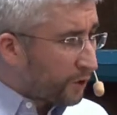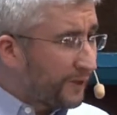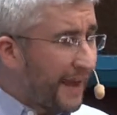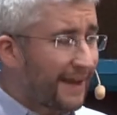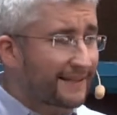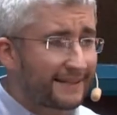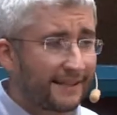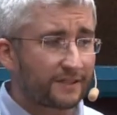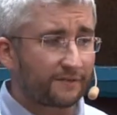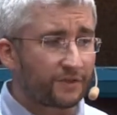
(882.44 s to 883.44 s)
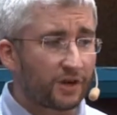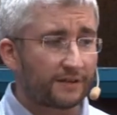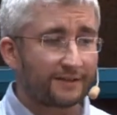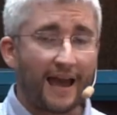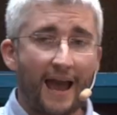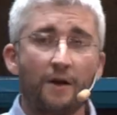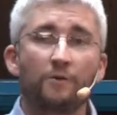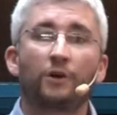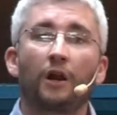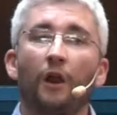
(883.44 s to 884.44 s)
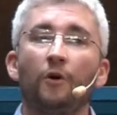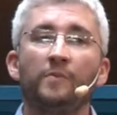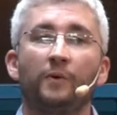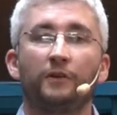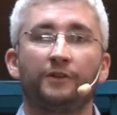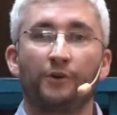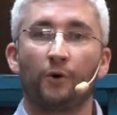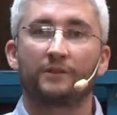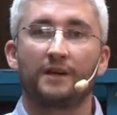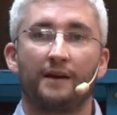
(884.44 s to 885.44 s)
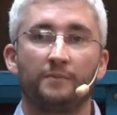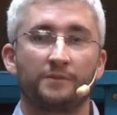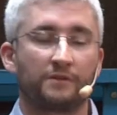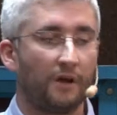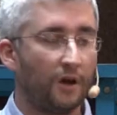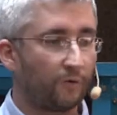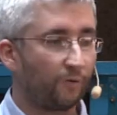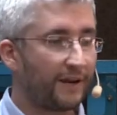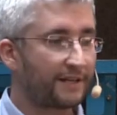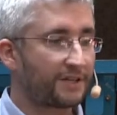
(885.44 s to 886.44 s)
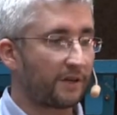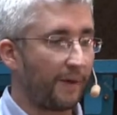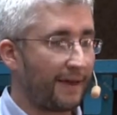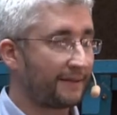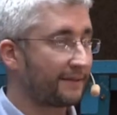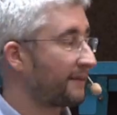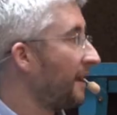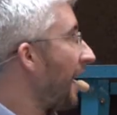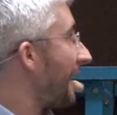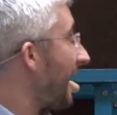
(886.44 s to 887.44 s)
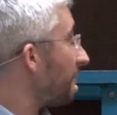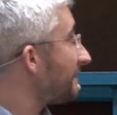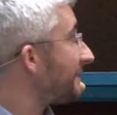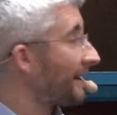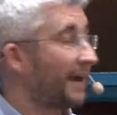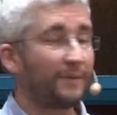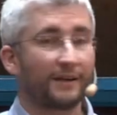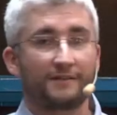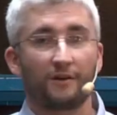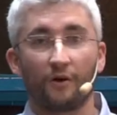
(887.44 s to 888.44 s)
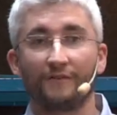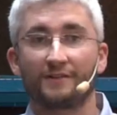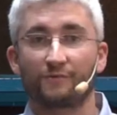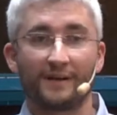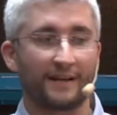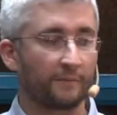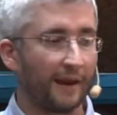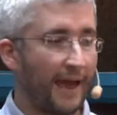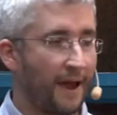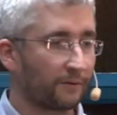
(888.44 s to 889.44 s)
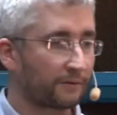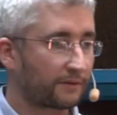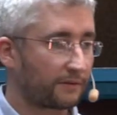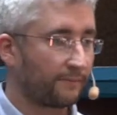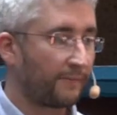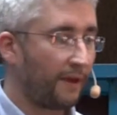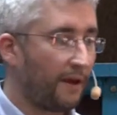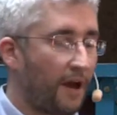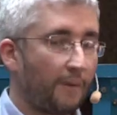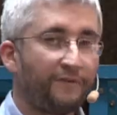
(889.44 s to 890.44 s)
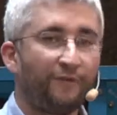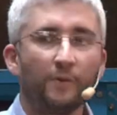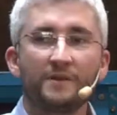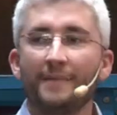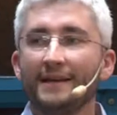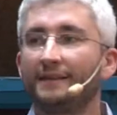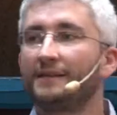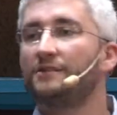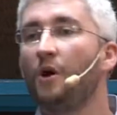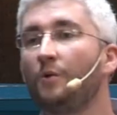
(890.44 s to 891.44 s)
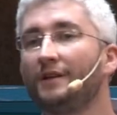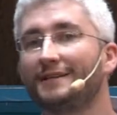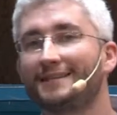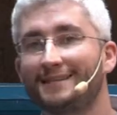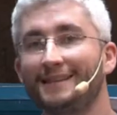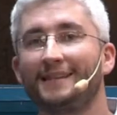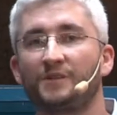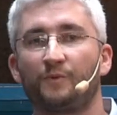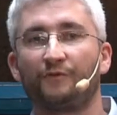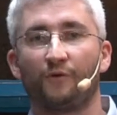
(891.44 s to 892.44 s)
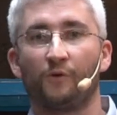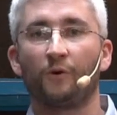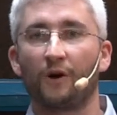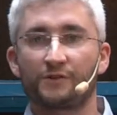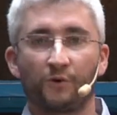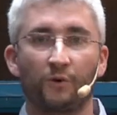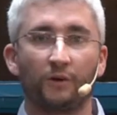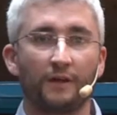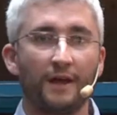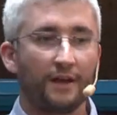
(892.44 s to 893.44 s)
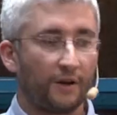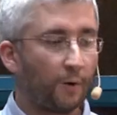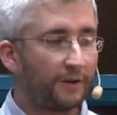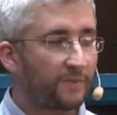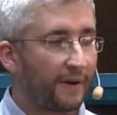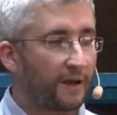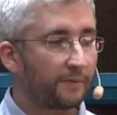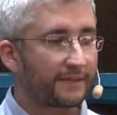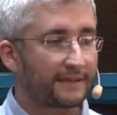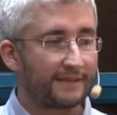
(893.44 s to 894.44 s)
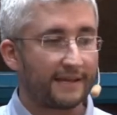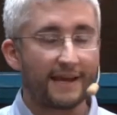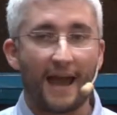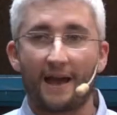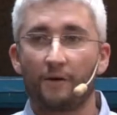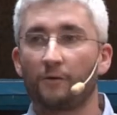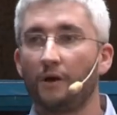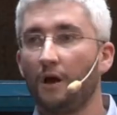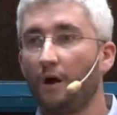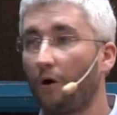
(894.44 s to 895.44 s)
you get a sense of just how global the New York Times readership is and how the dynamics of its reading play out. And before we'd made this, no one had seen this before at all. No one had been able to see how